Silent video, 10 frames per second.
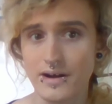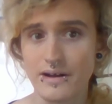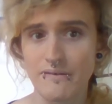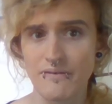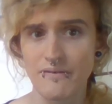
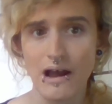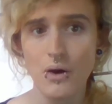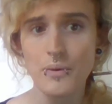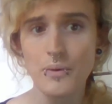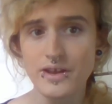of how
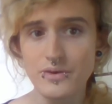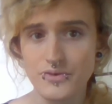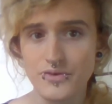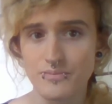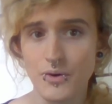we
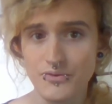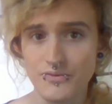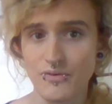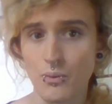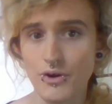use most
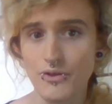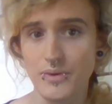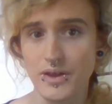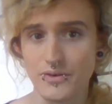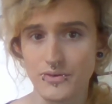of the words
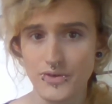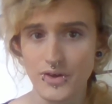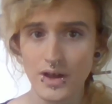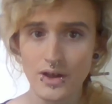we use,